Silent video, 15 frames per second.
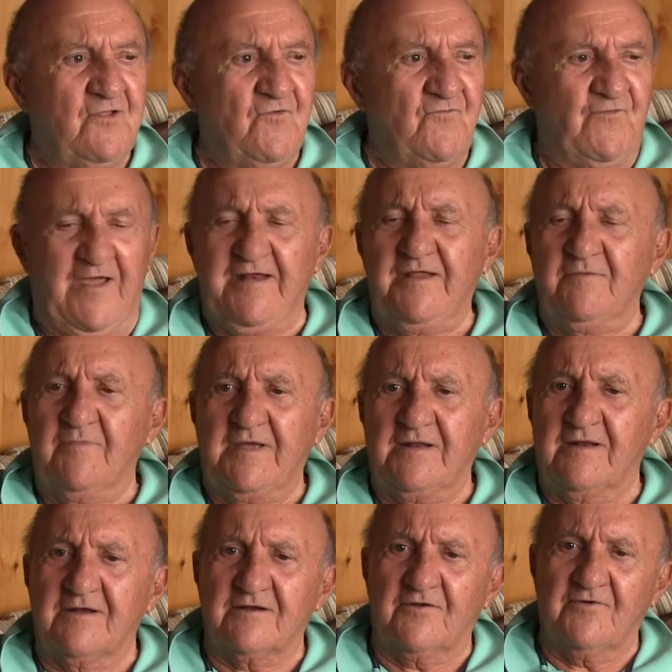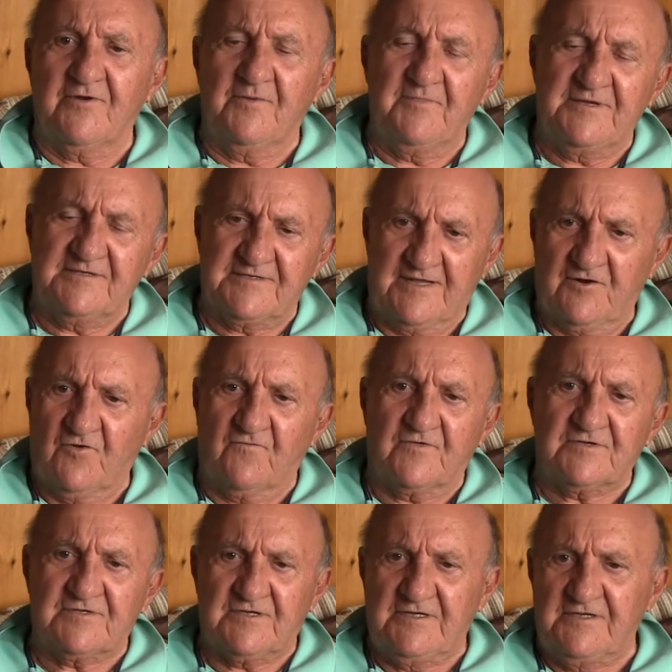fighting men are going to be sent
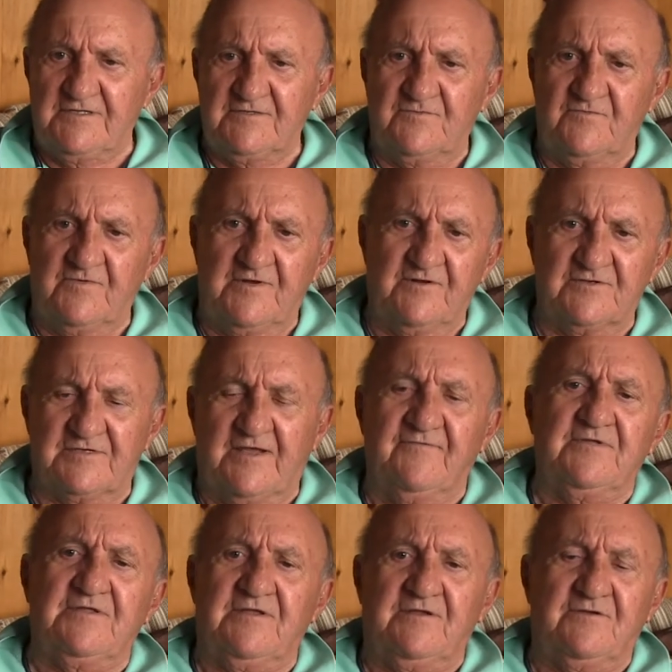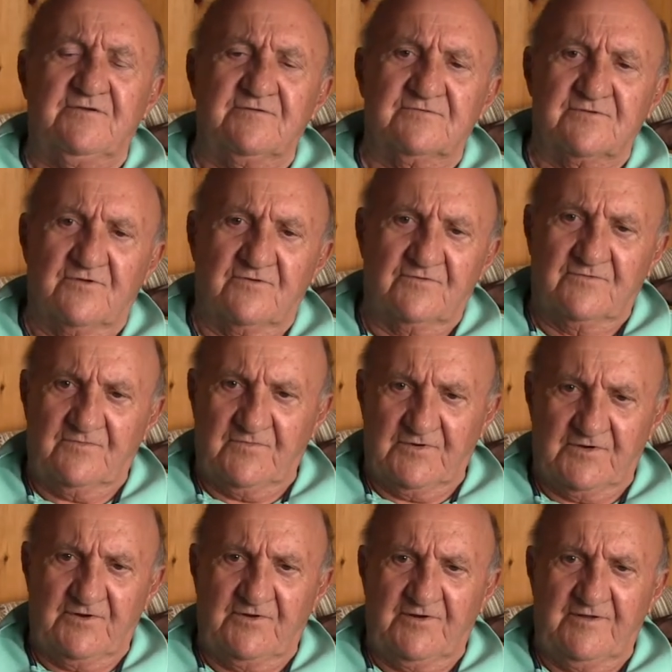overseas when they're 17 years old. We're
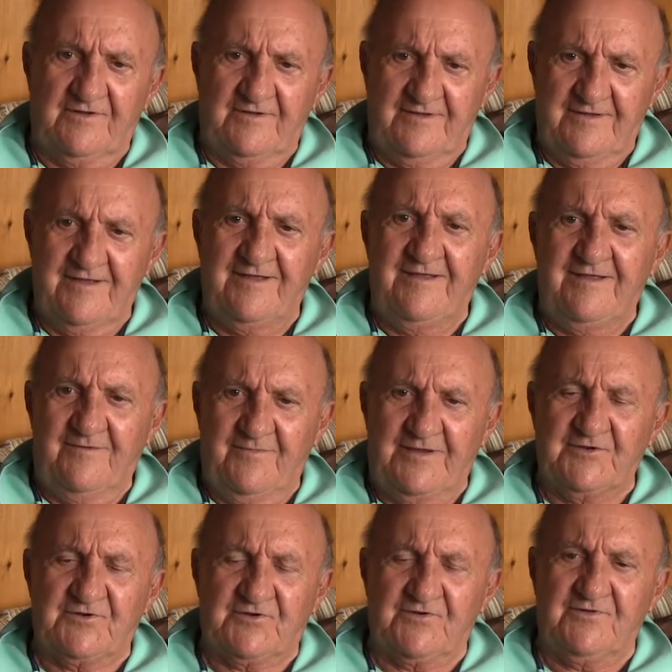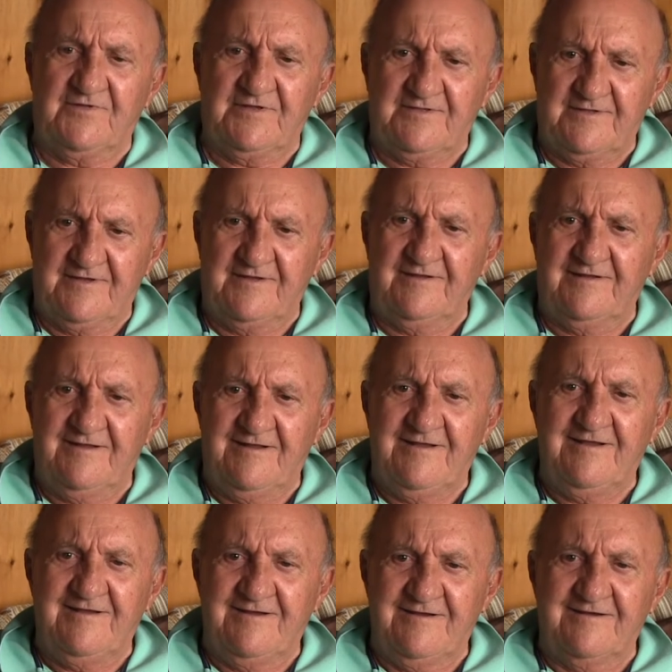going to make sure that uh,
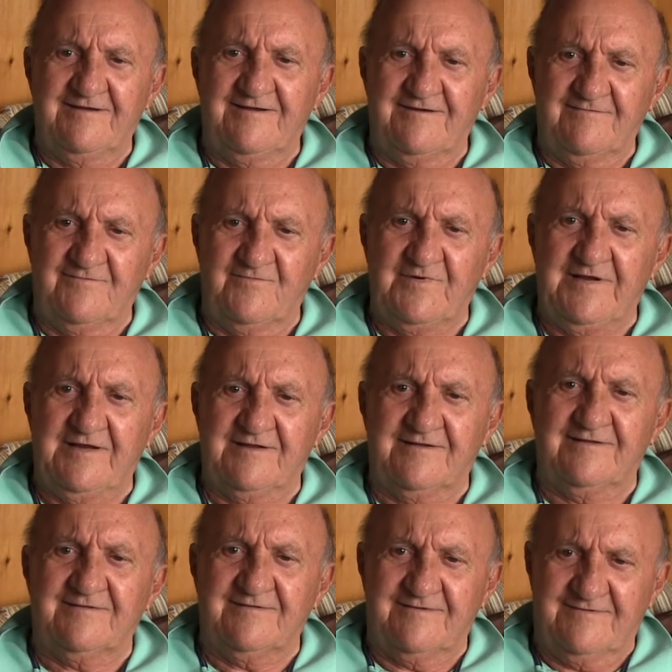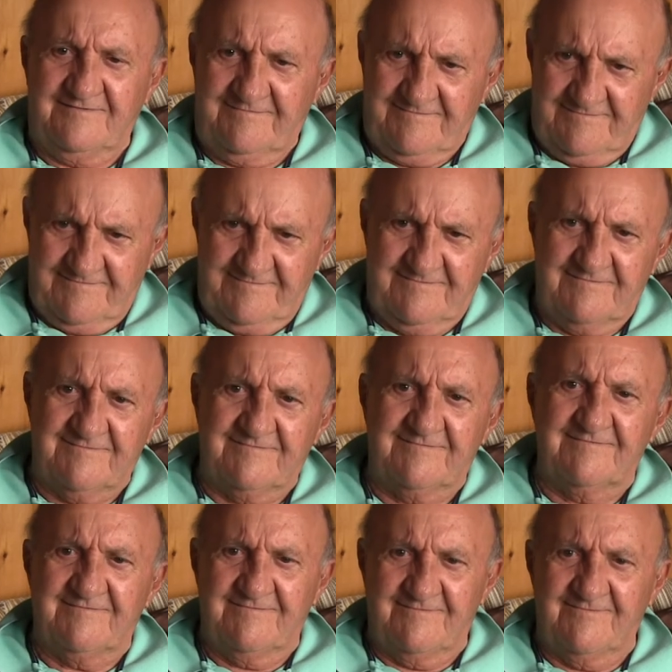uh, we get
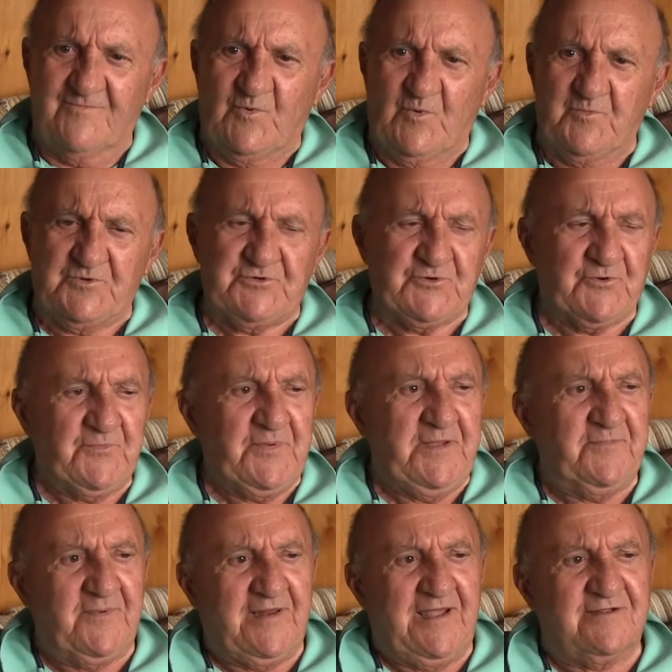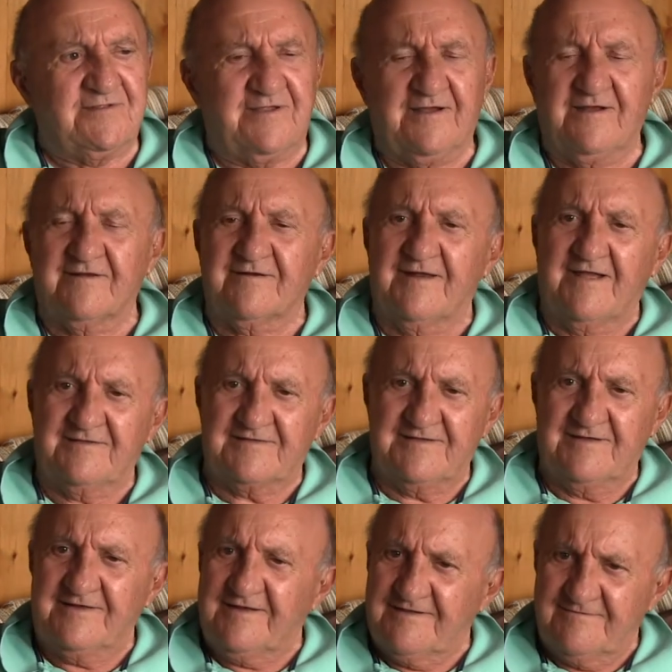more mature people out there and not
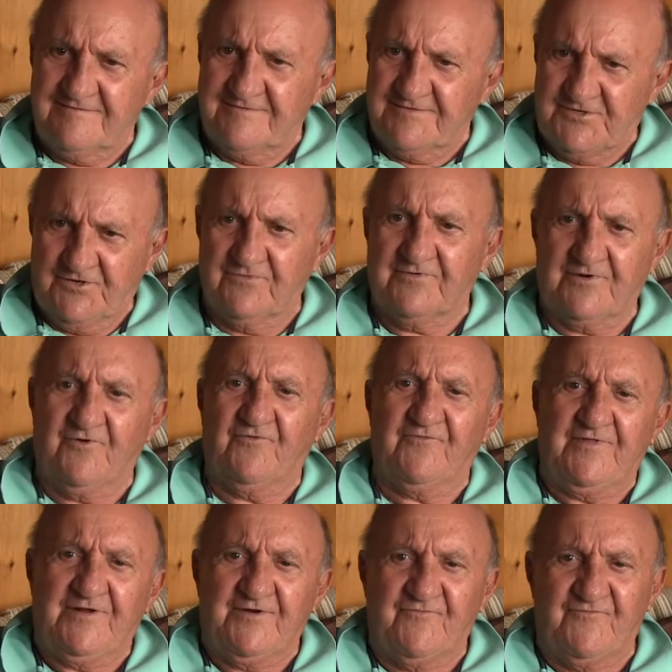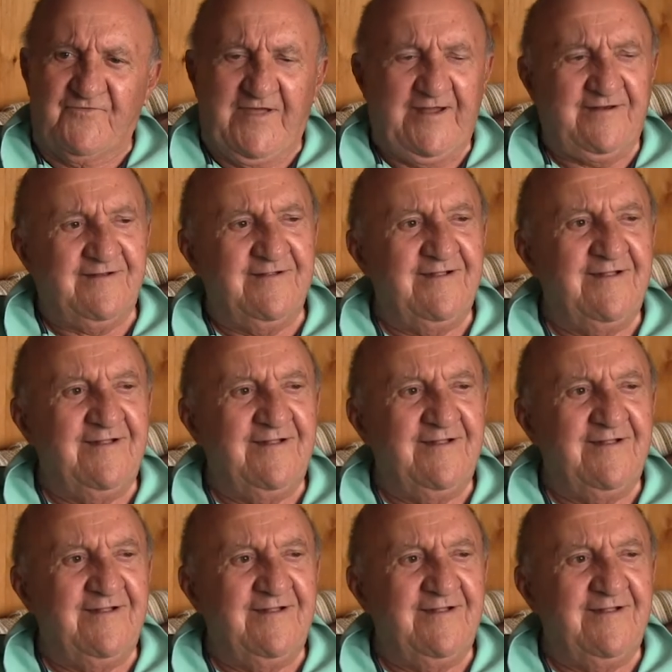send children over there to fight.